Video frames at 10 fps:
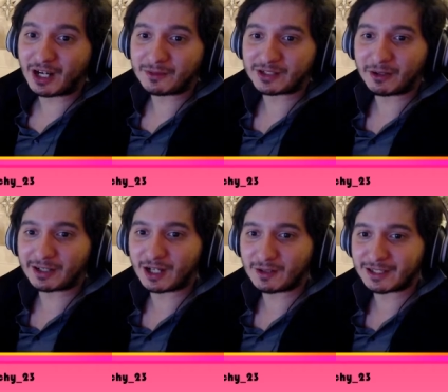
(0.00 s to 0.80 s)
Here it comes,
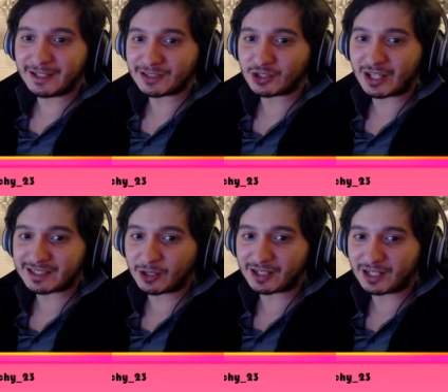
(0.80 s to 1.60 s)
here it comes, ladies and
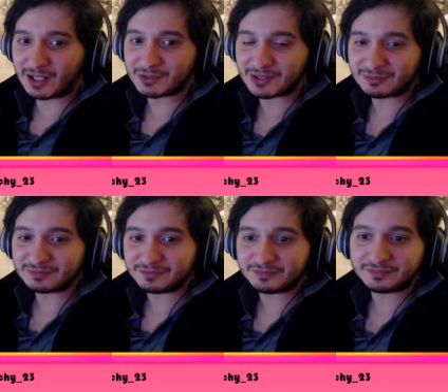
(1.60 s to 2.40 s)
gents, here it comes.